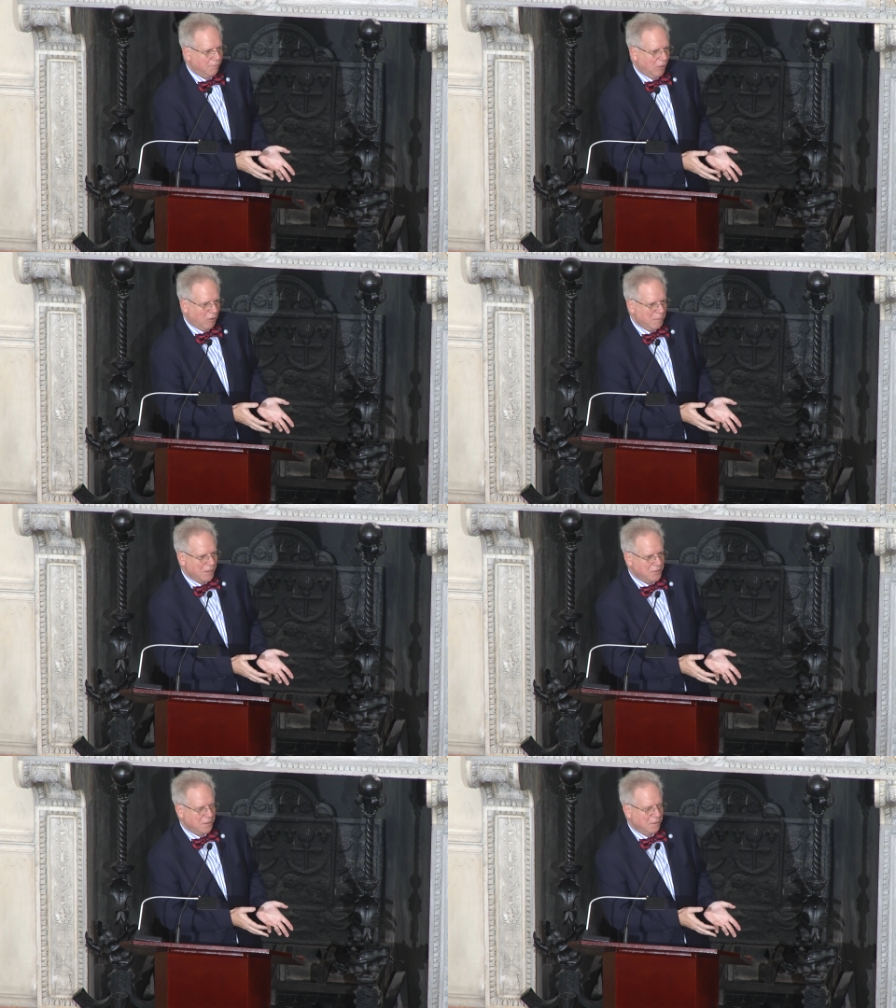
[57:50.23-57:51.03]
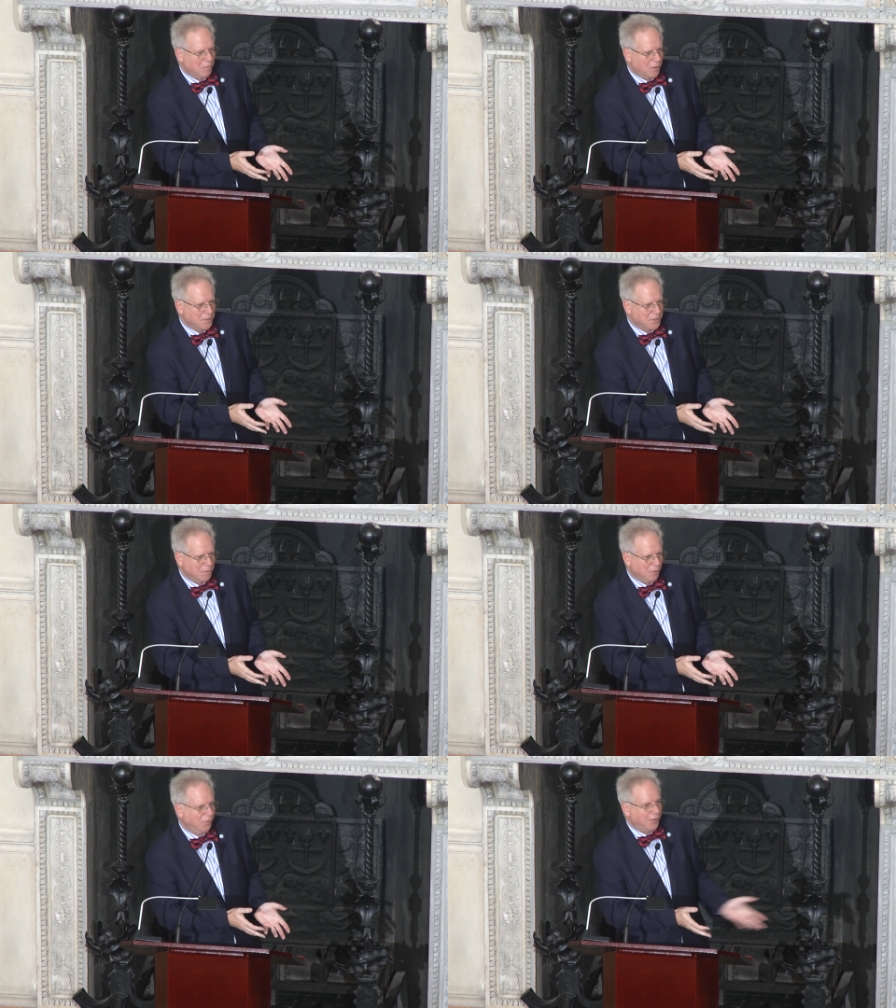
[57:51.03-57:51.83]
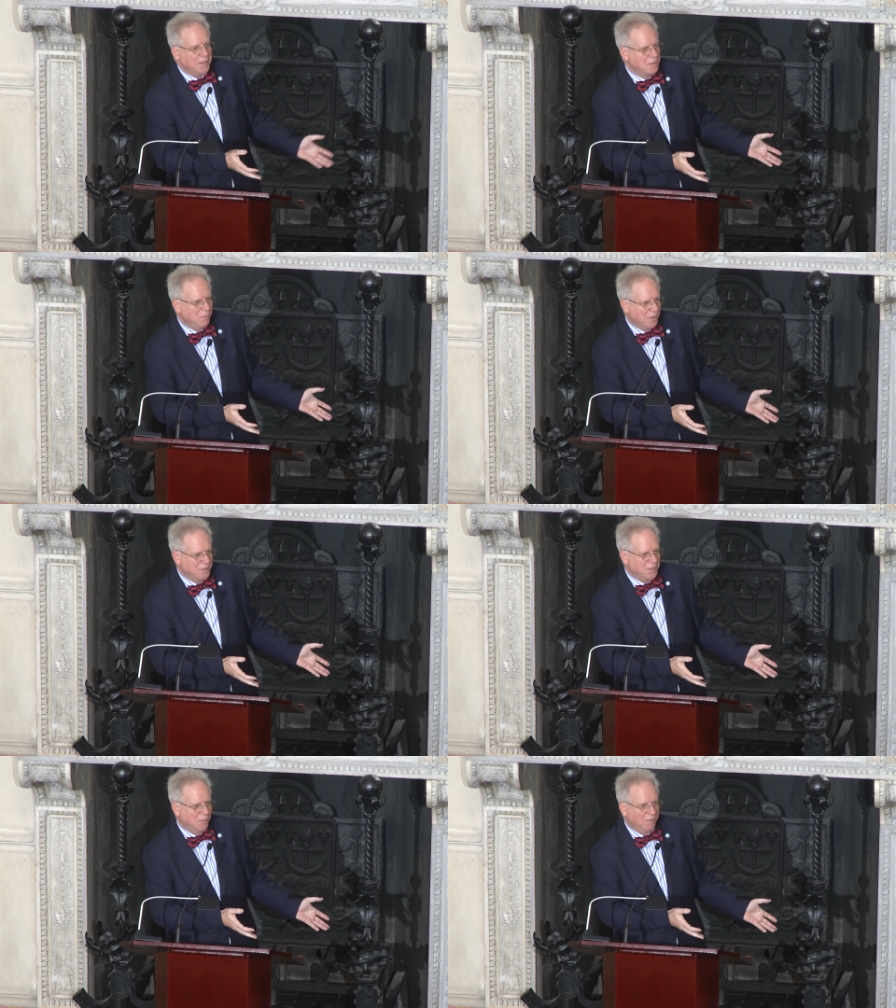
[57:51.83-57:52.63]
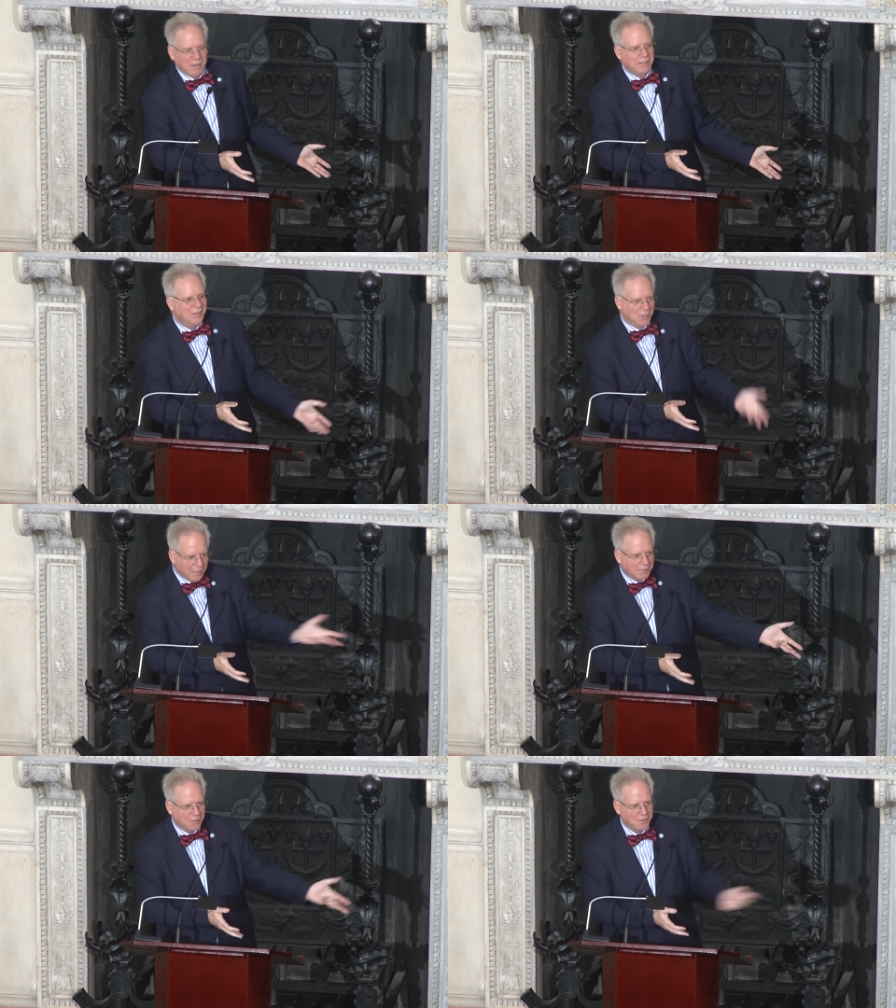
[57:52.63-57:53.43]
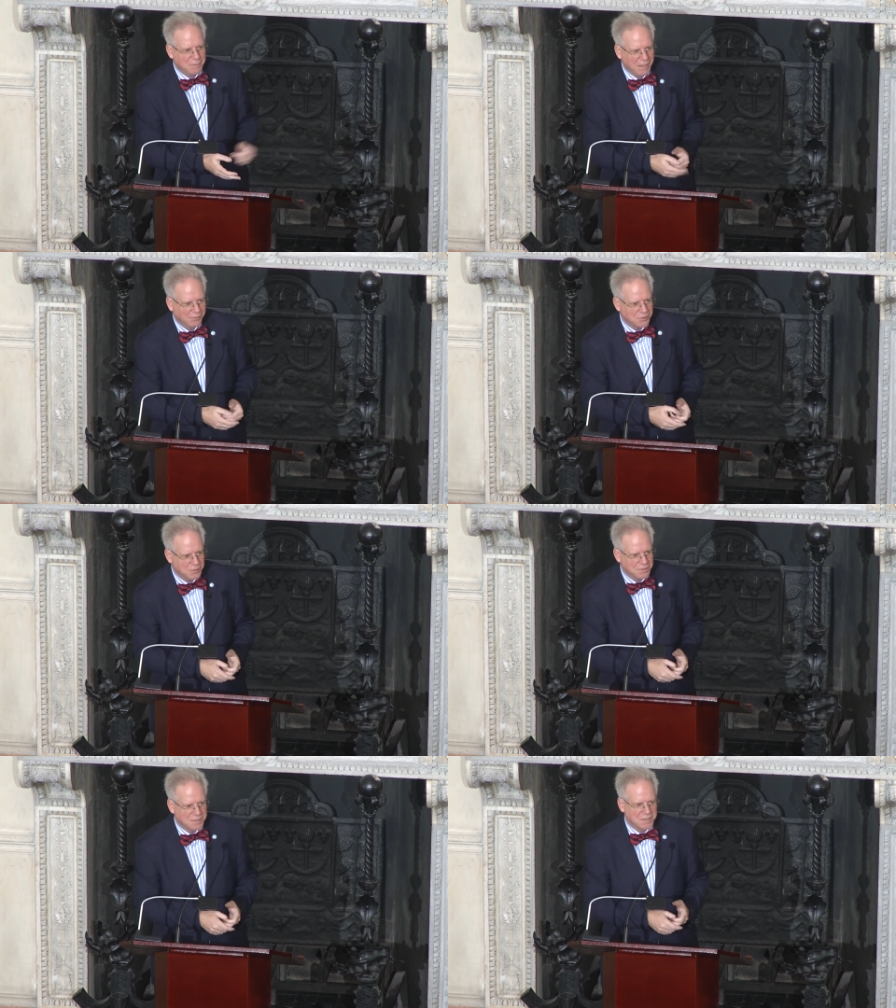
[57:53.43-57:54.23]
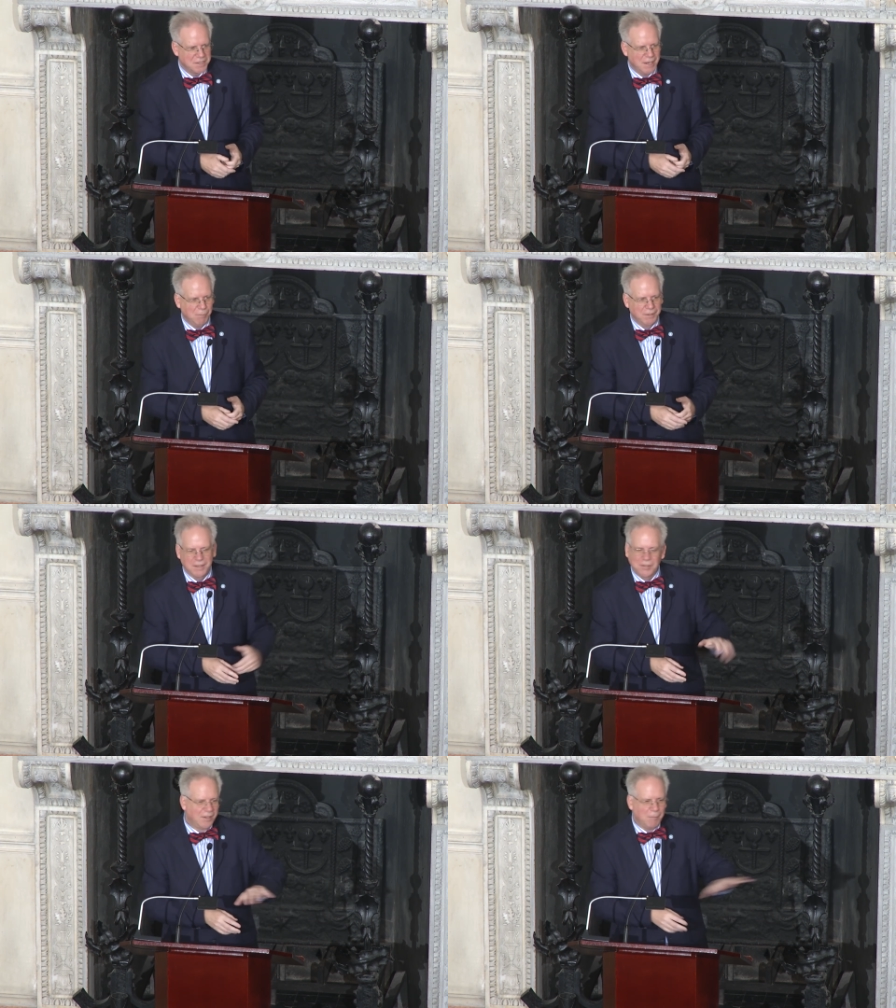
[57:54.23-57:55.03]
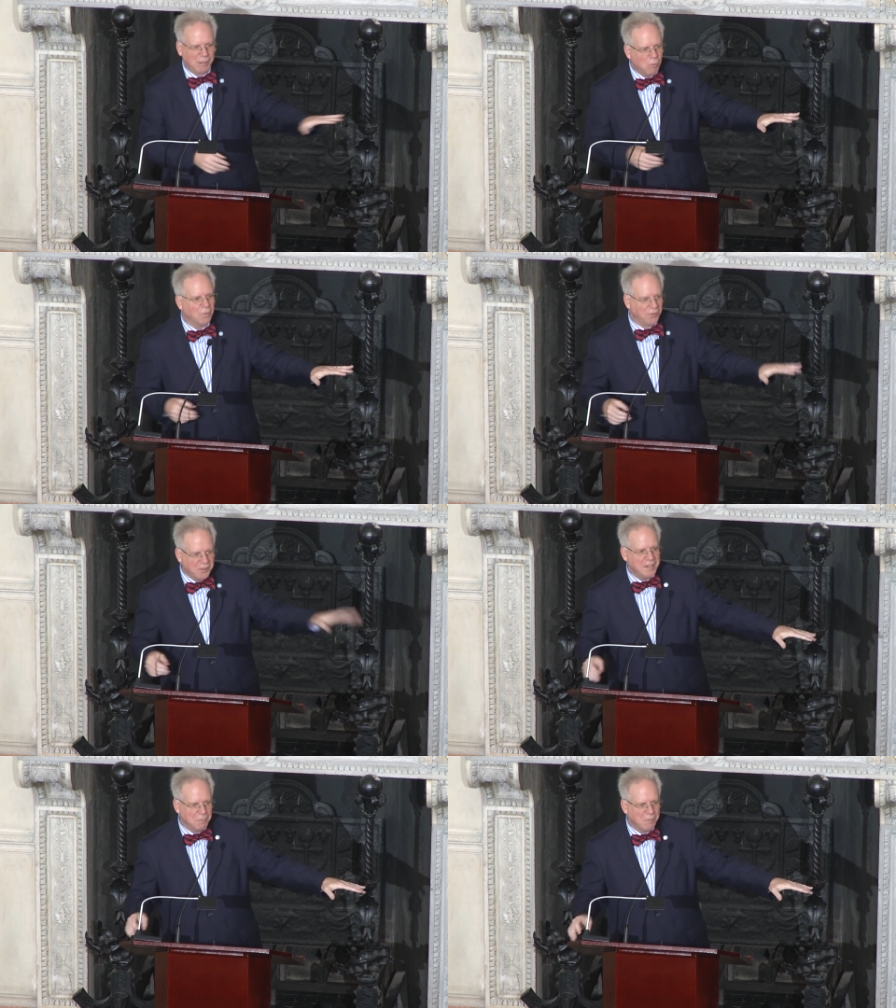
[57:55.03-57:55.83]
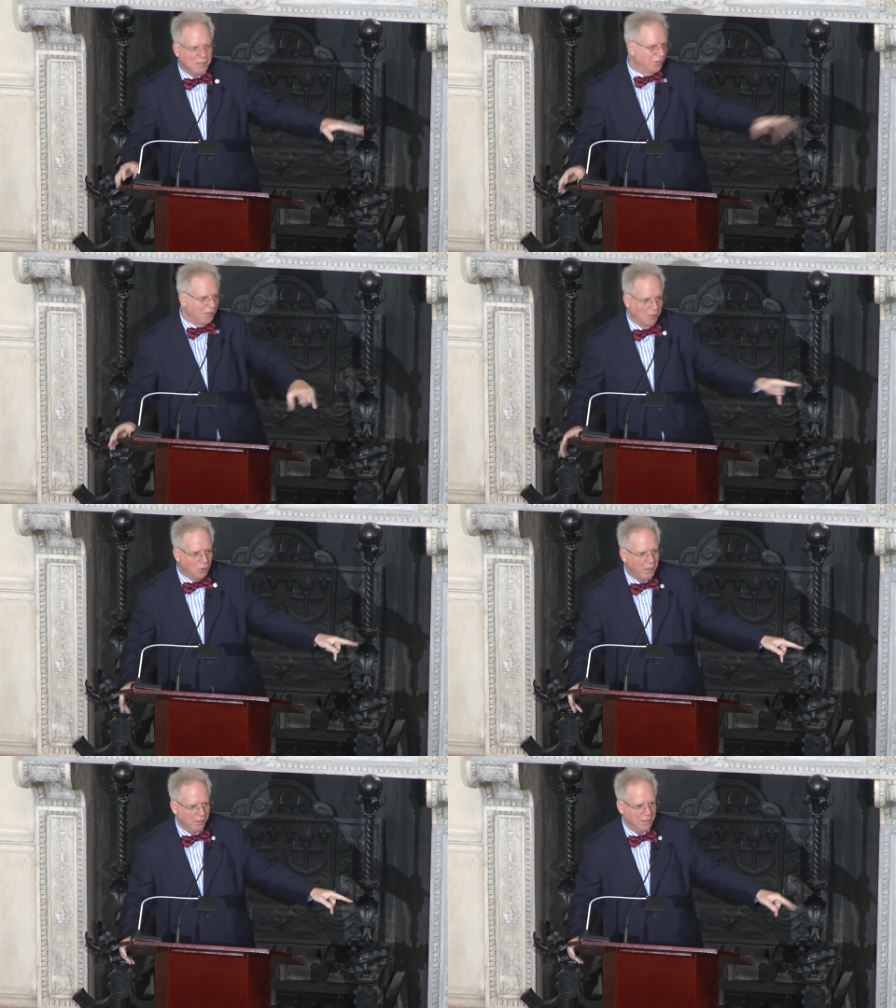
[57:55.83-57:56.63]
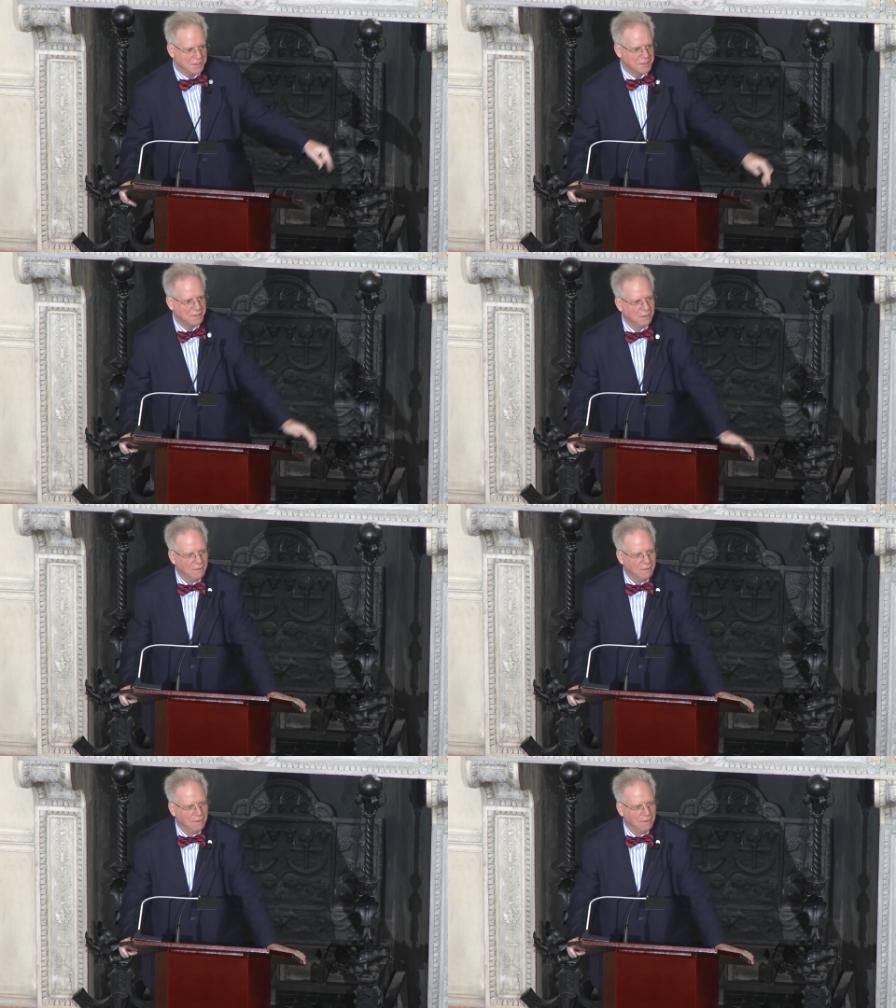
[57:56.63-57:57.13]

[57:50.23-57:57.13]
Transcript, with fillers: the fellow I mentioned in Barnstable, stays in Barnstable. In fact, he's elected to the Massachusetts Assembly. The Assembly won't seat him because he's a Loyalist.